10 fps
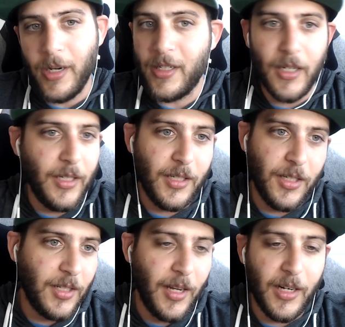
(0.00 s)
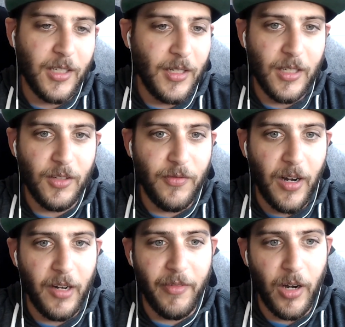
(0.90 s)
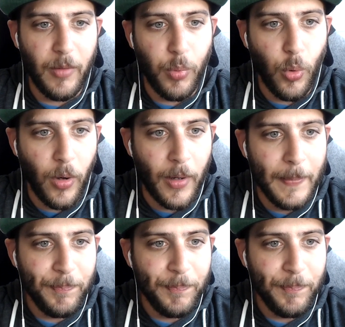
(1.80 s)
inside distance line is very, very poor.